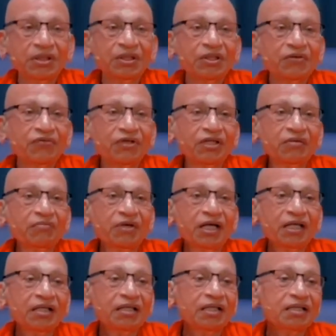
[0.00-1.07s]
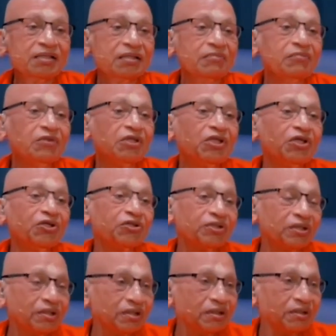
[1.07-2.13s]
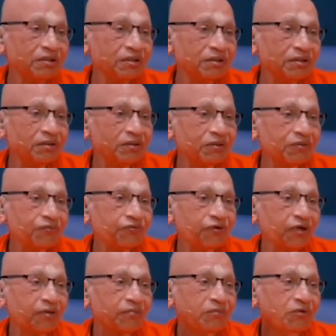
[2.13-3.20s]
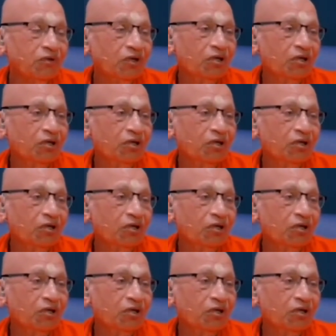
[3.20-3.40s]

When the mind has some leisure from a lot